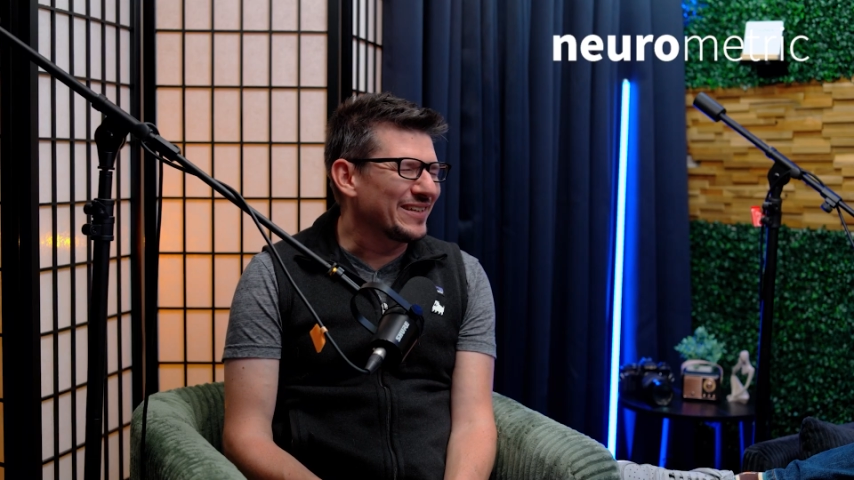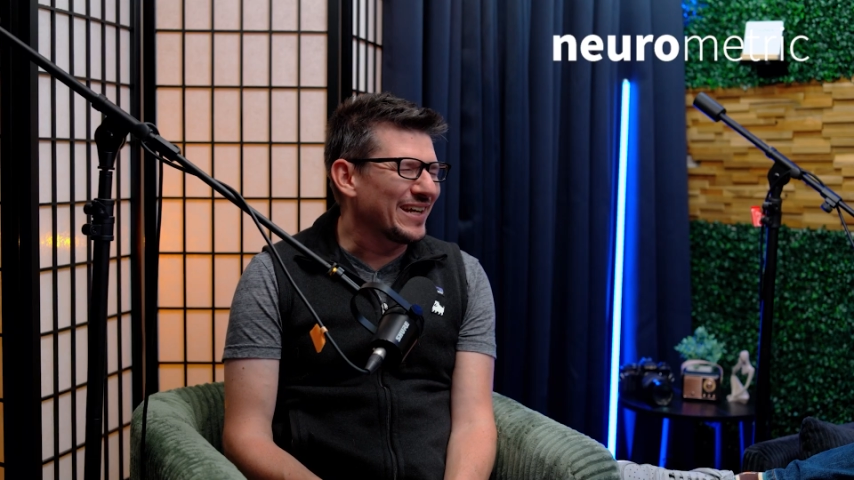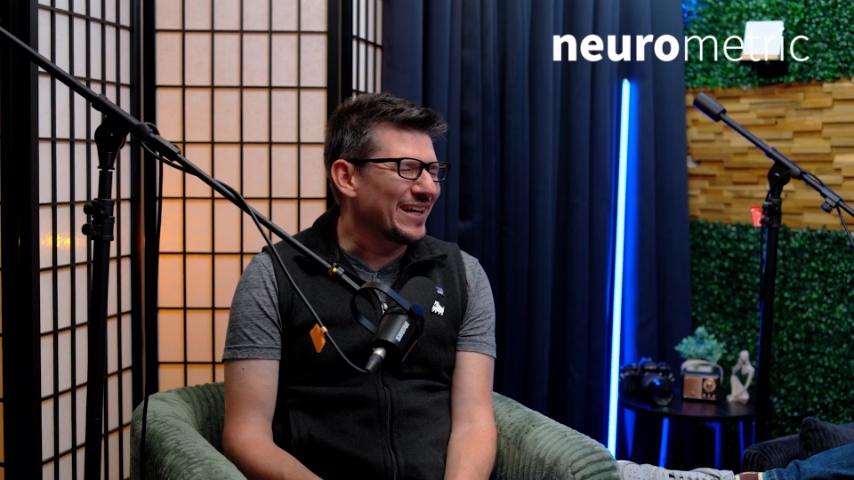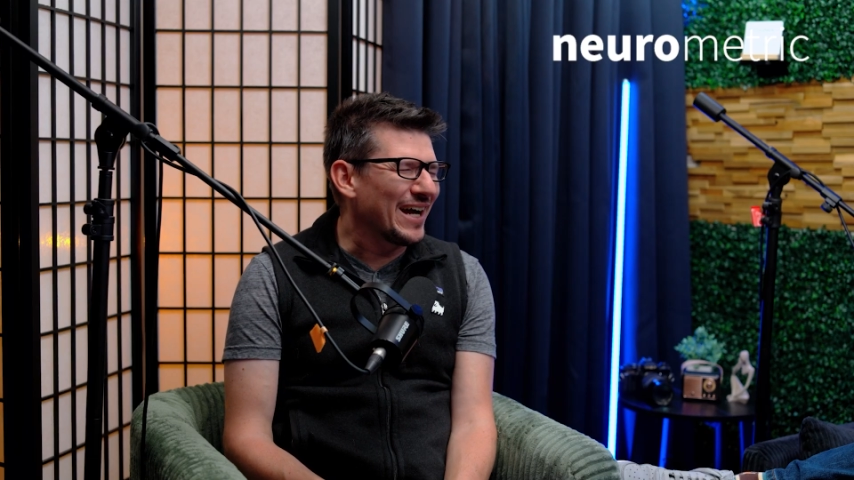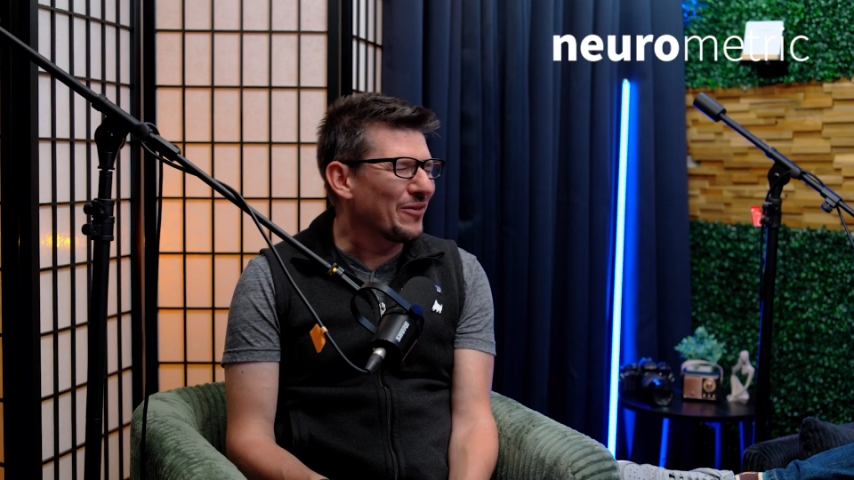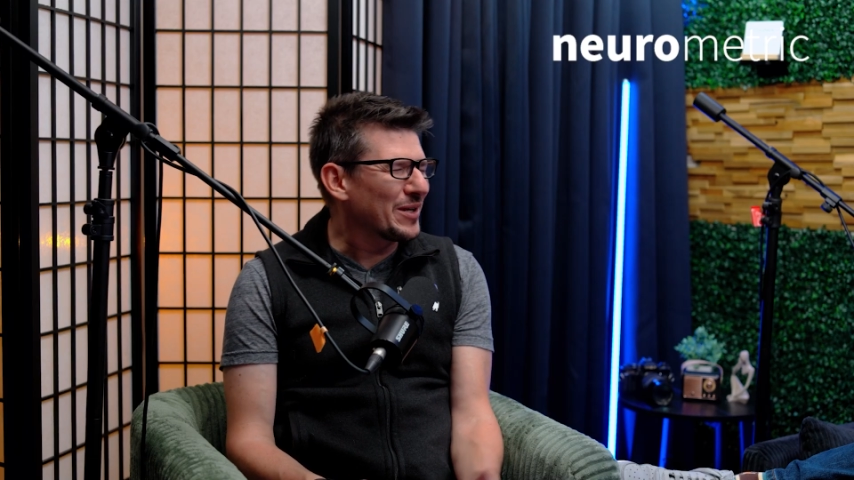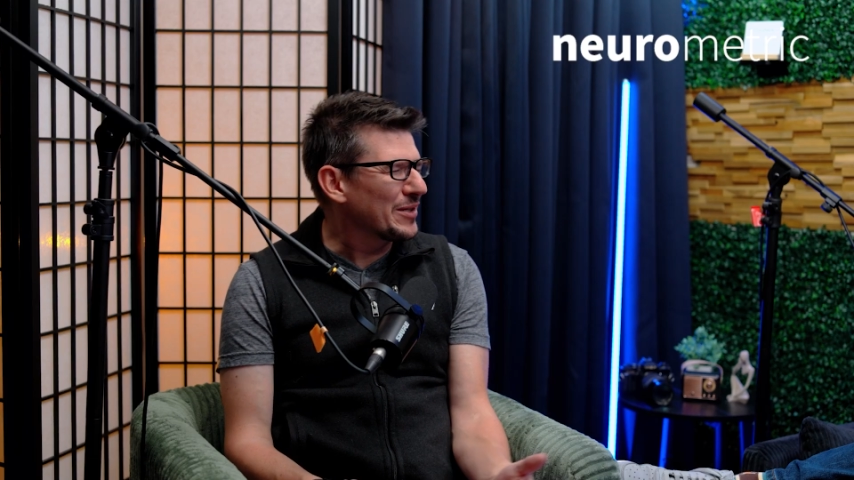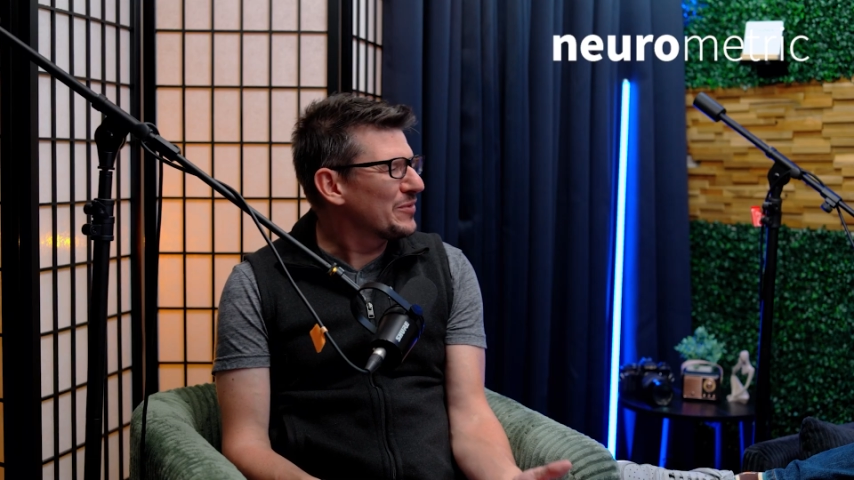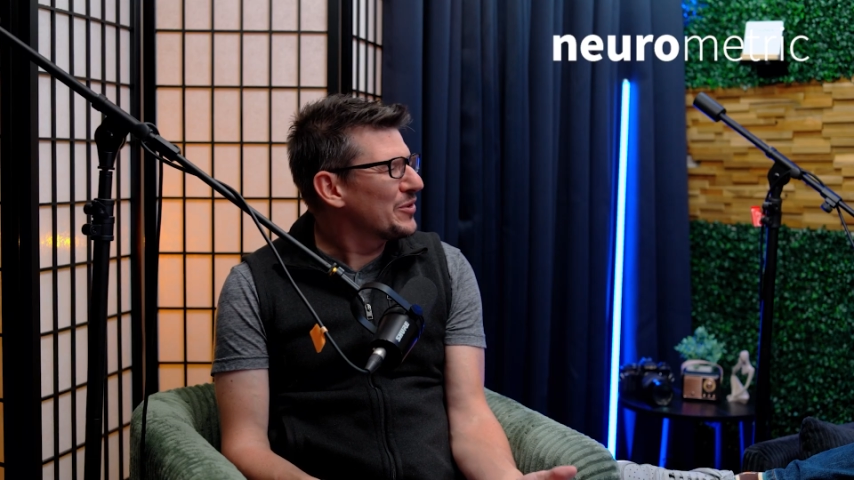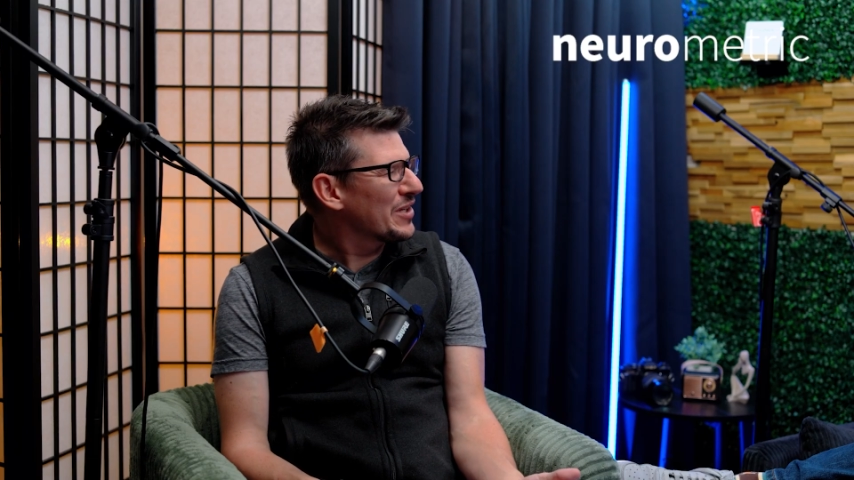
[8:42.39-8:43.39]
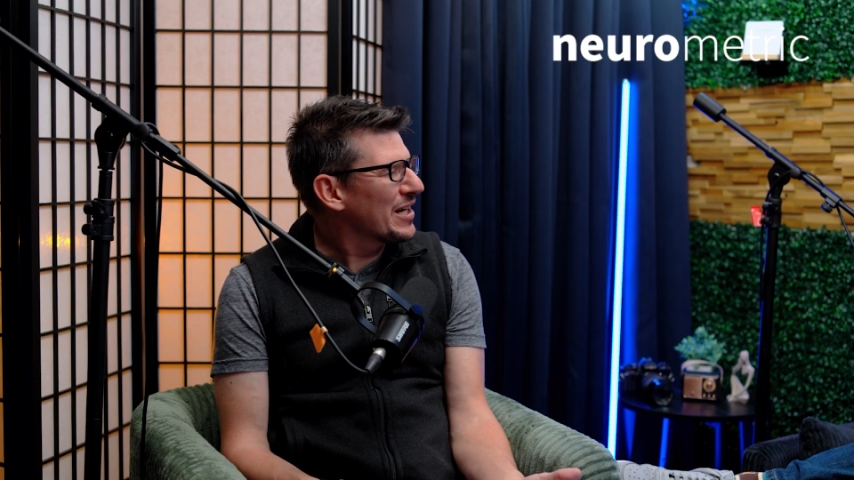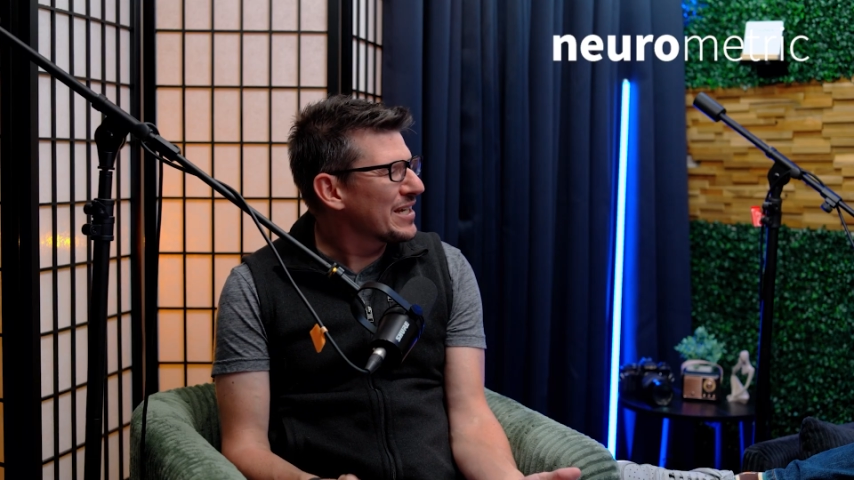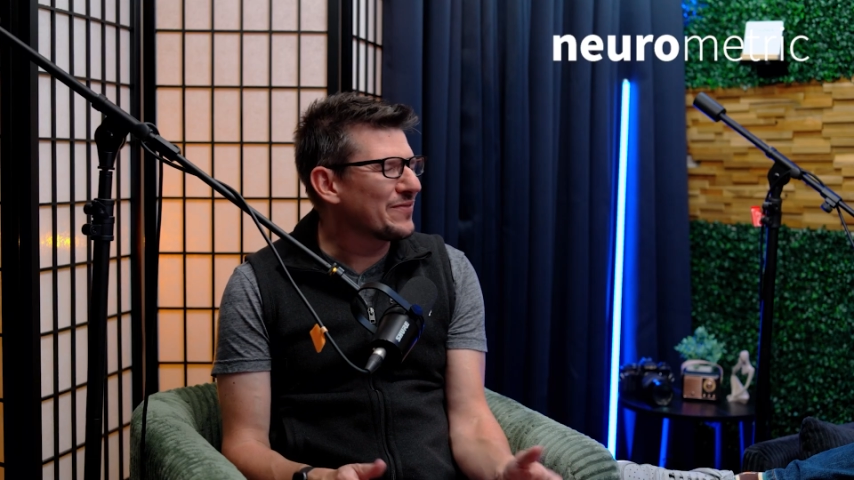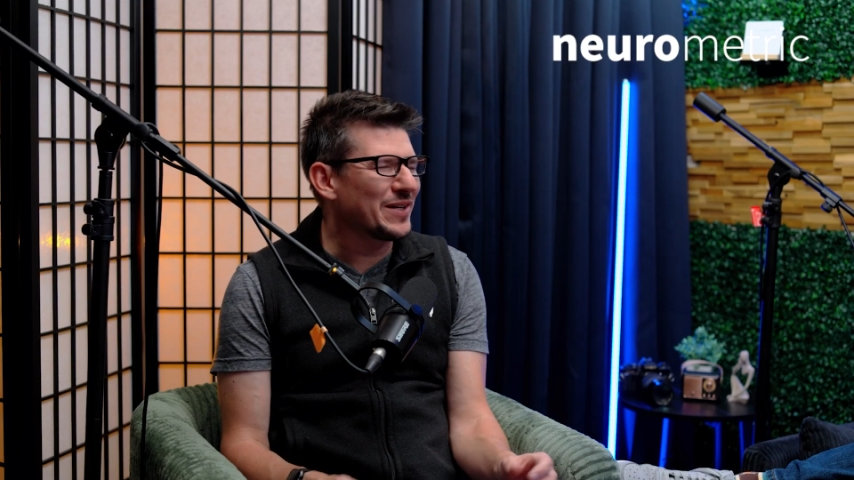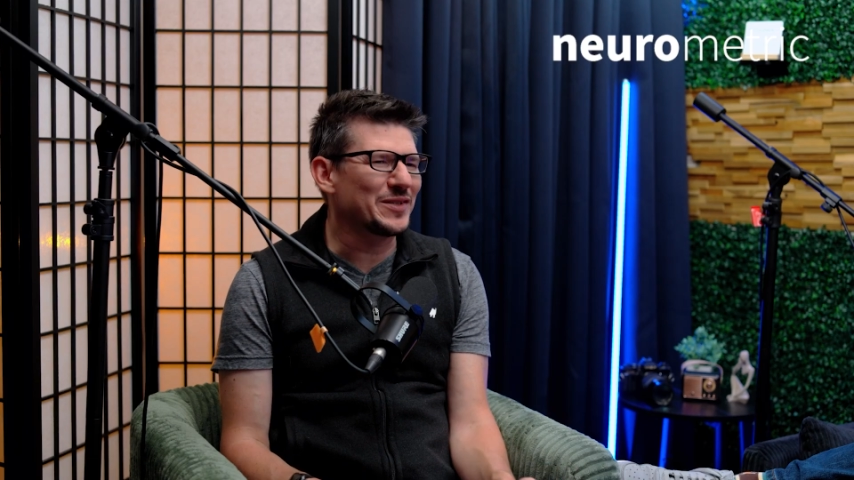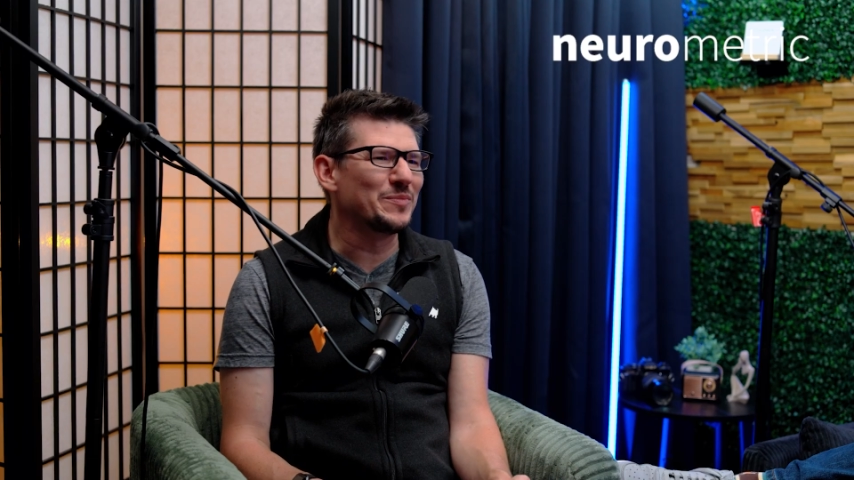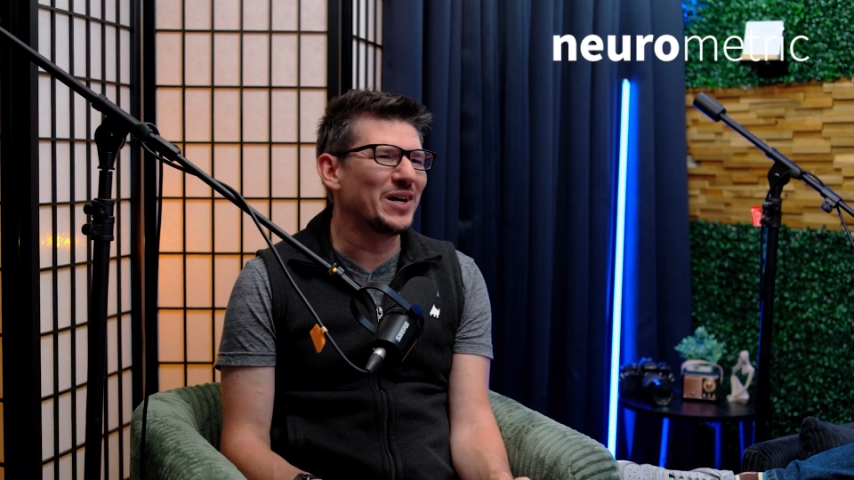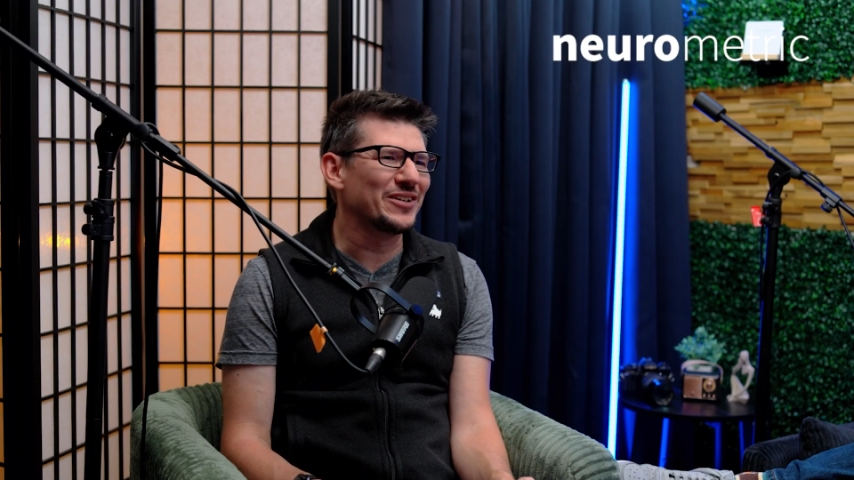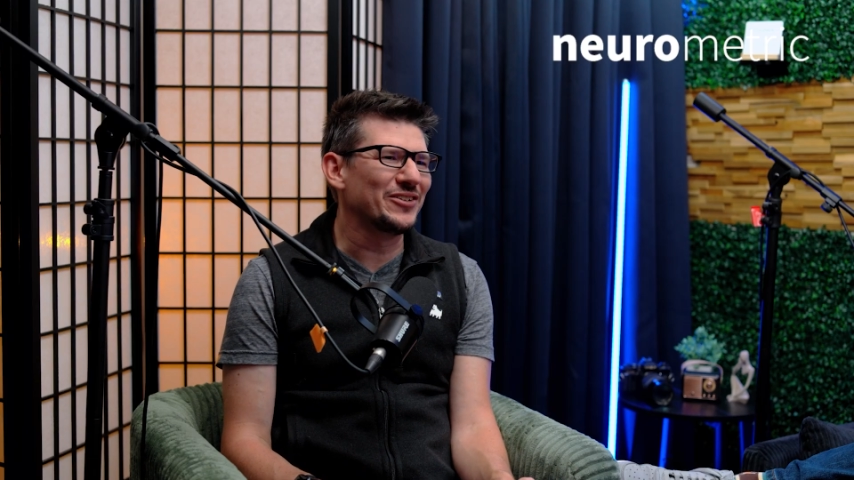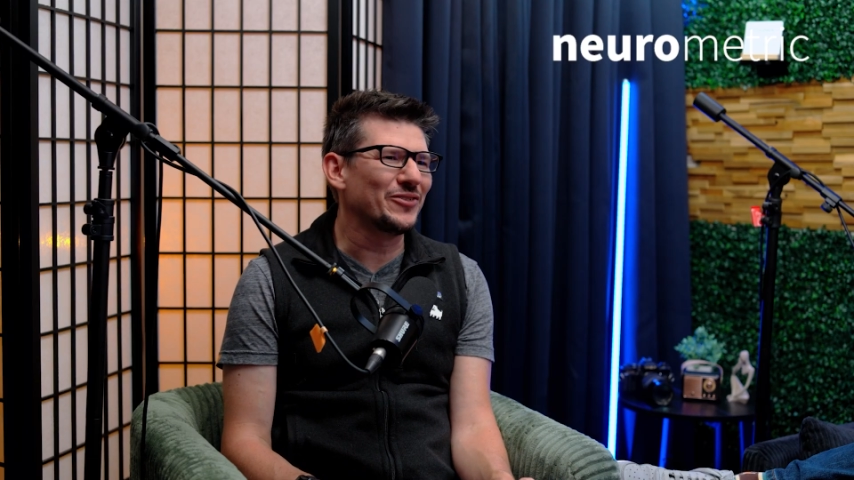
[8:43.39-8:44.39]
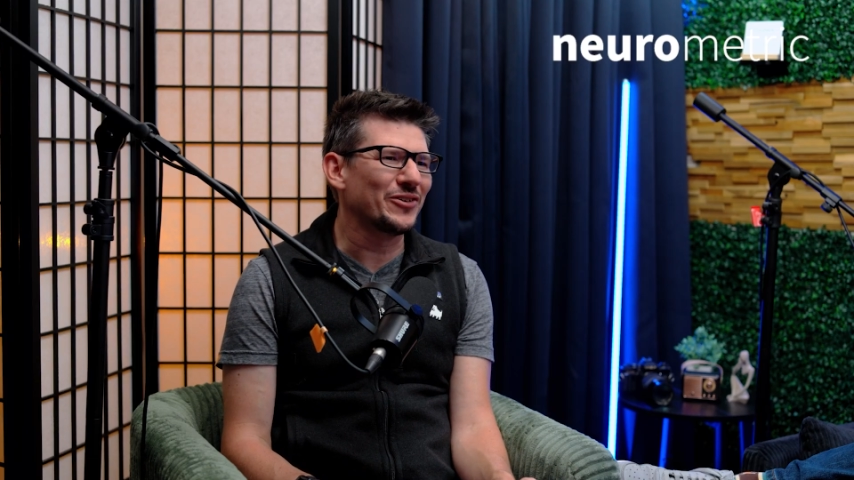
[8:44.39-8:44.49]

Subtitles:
say, I want to use a Hugging Face model